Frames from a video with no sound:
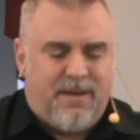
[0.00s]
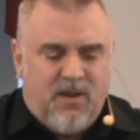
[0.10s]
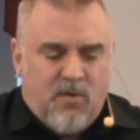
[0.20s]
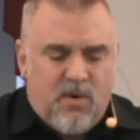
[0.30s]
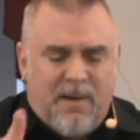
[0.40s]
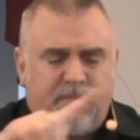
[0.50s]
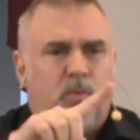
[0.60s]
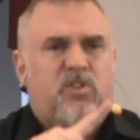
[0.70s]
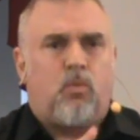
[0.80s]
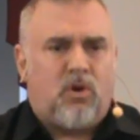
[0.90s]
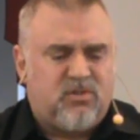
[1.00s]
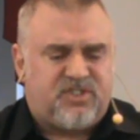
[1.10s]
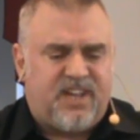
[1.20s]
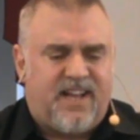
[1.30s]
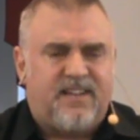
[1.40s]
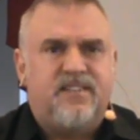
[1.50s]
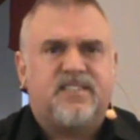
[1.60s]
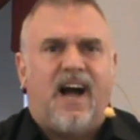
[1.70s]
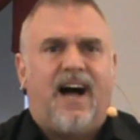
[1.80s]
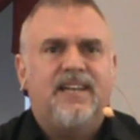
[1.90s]
but remember what the word said,
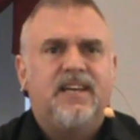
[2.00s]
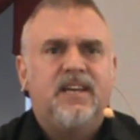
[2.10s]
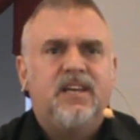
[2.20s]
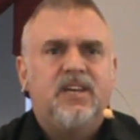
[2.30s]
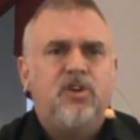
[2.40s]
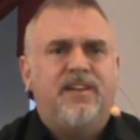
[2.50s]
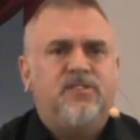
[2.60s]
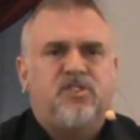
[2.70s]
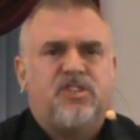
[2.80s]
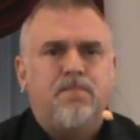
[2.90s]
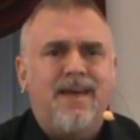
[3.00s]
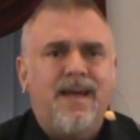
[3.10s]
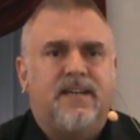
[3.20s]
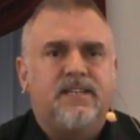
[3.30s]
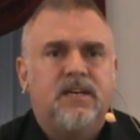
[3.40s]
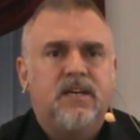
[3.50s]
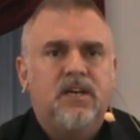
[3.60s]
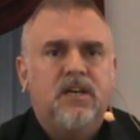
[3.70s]
Scott. You didn't submit.